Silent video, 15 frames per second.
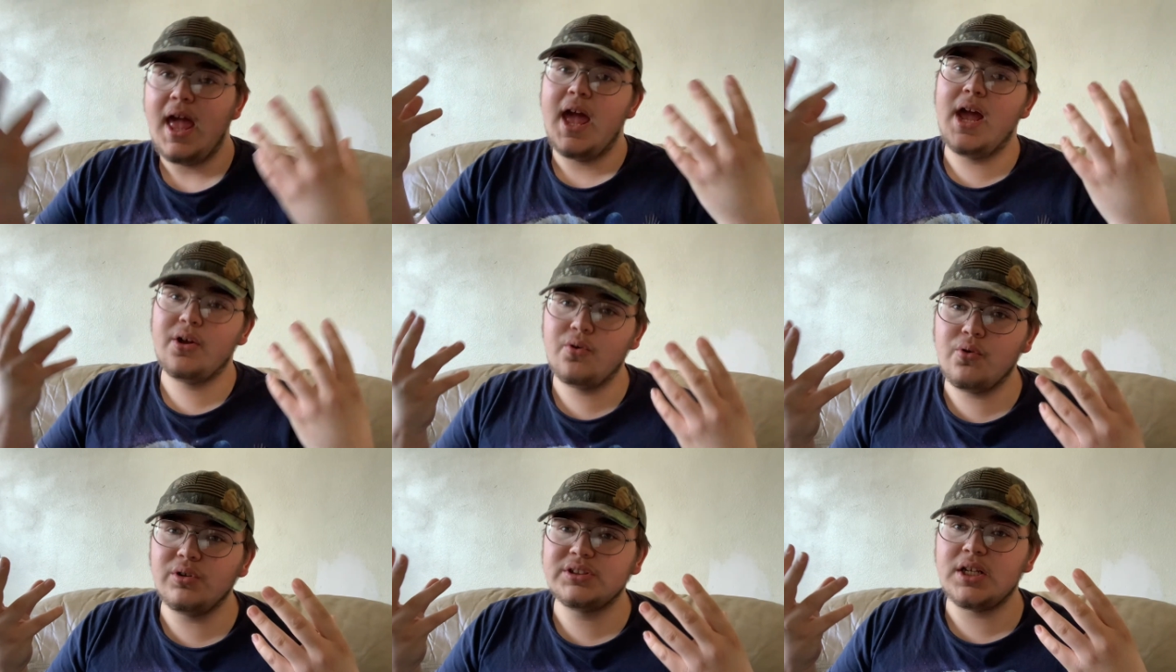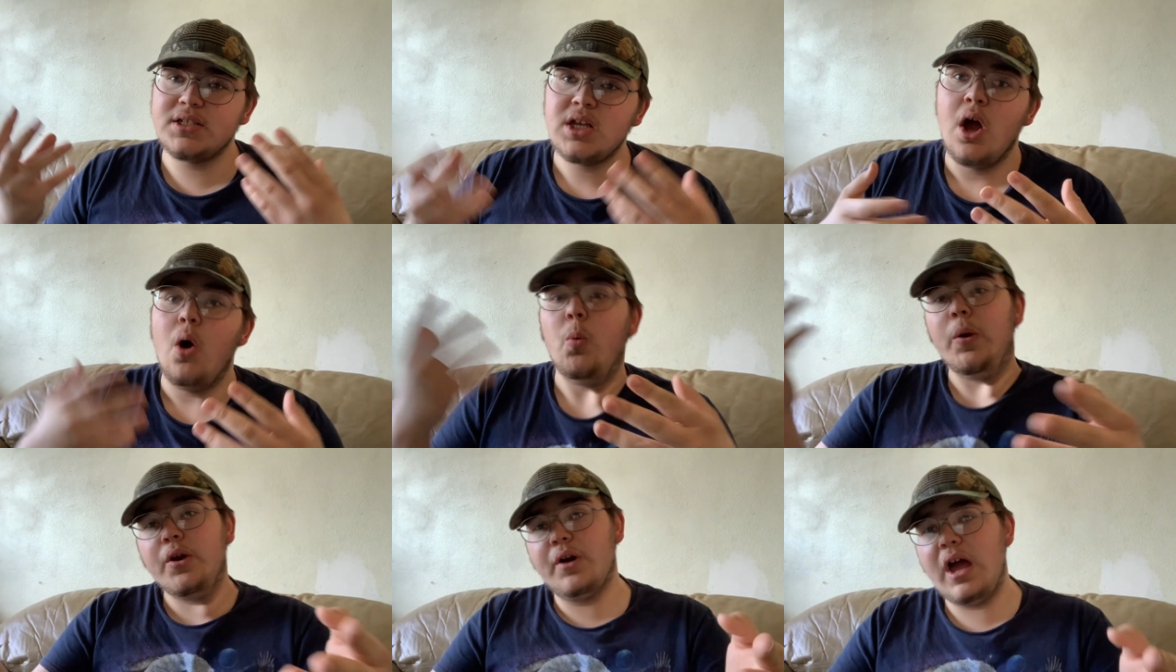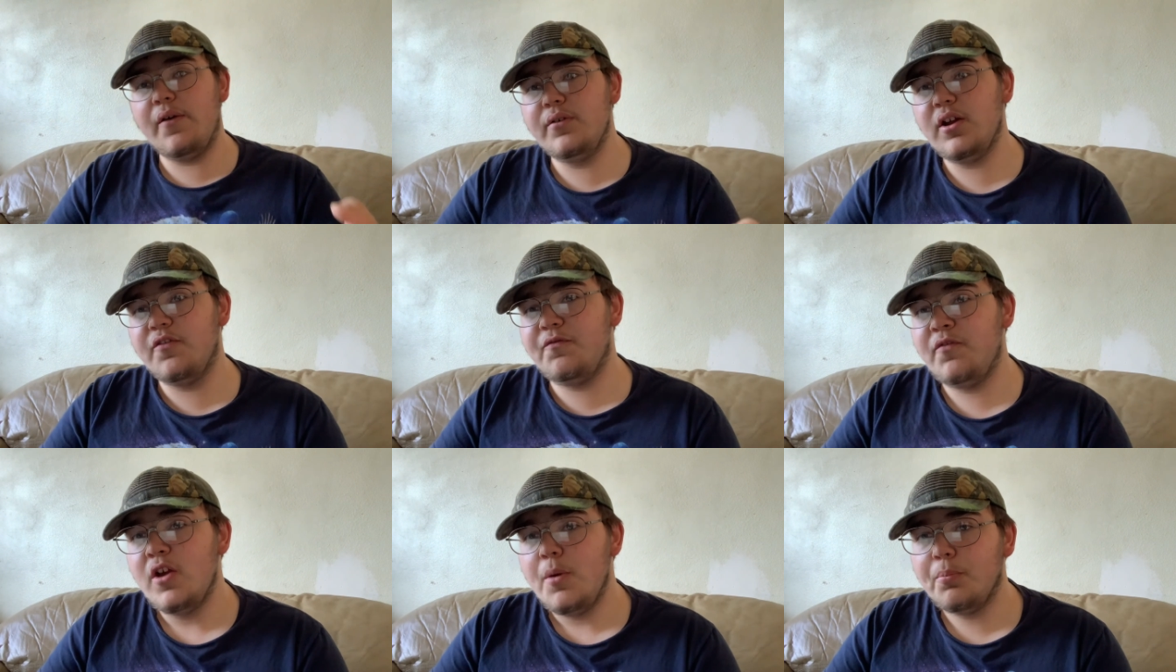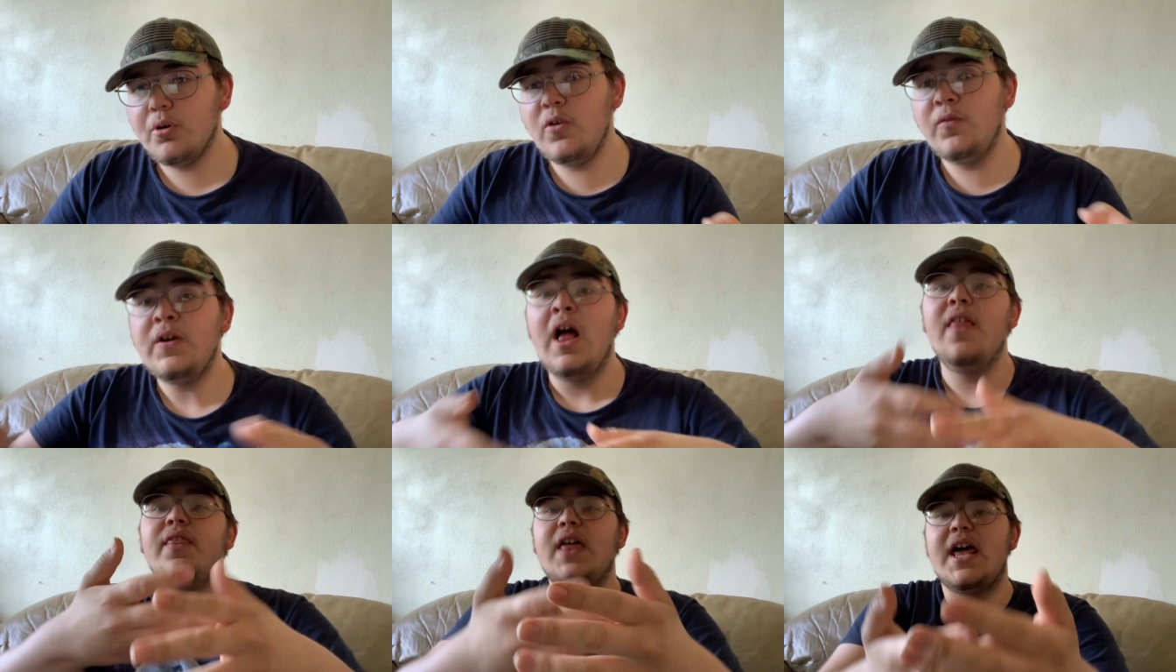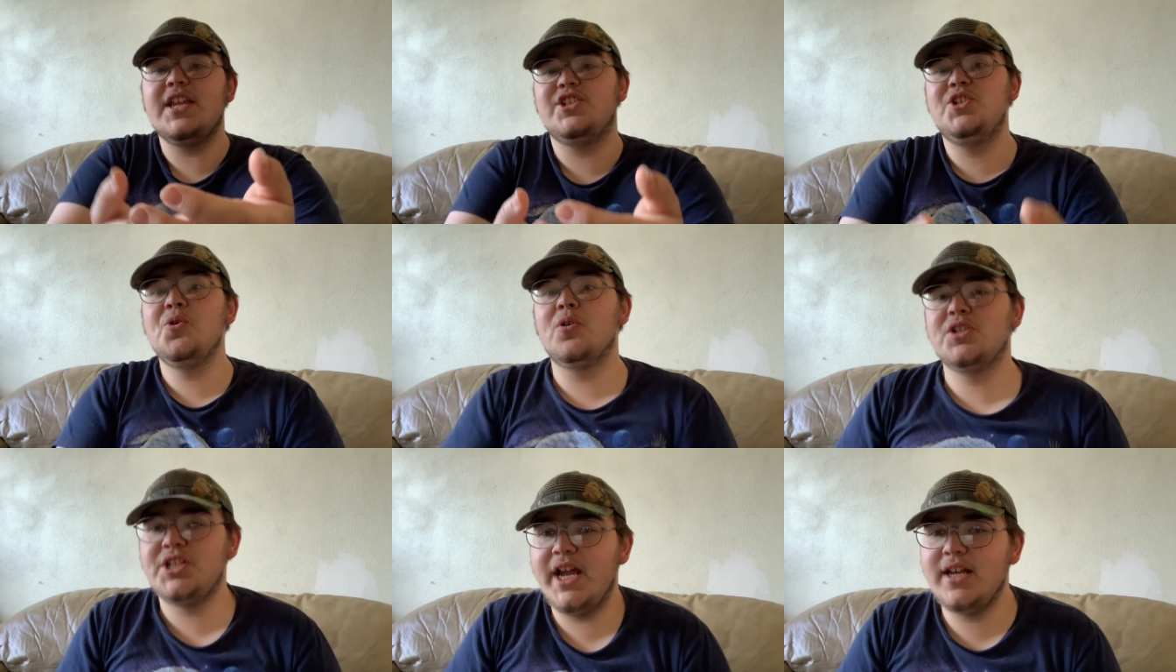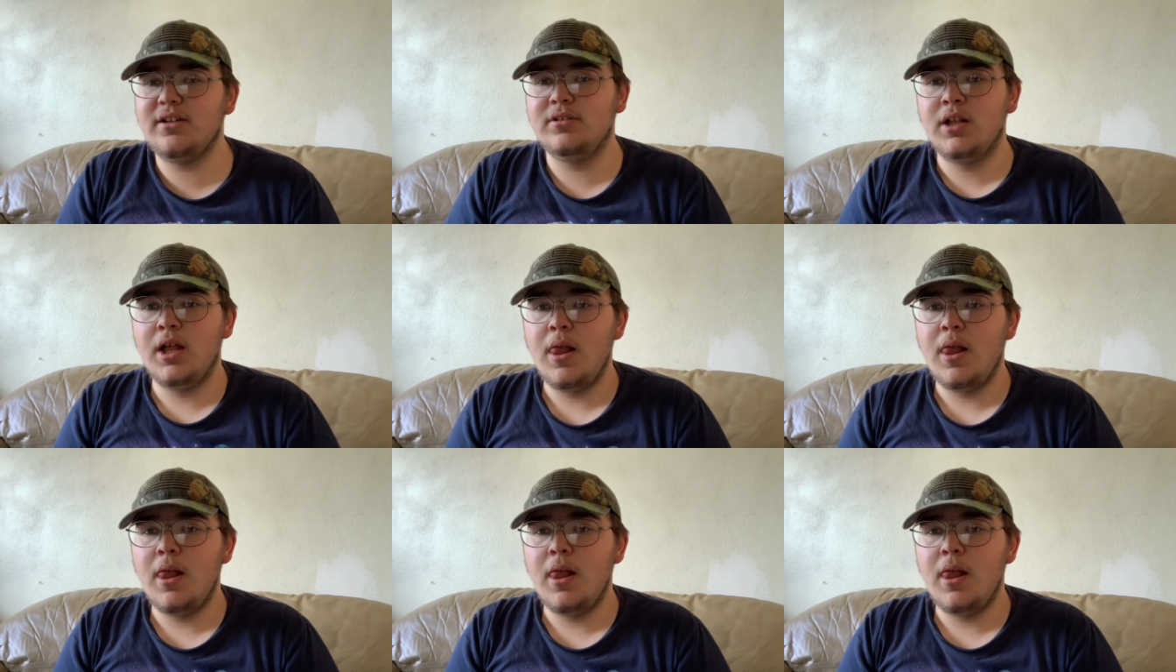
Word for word: And Google says, we don't have enough proof that it's your channel.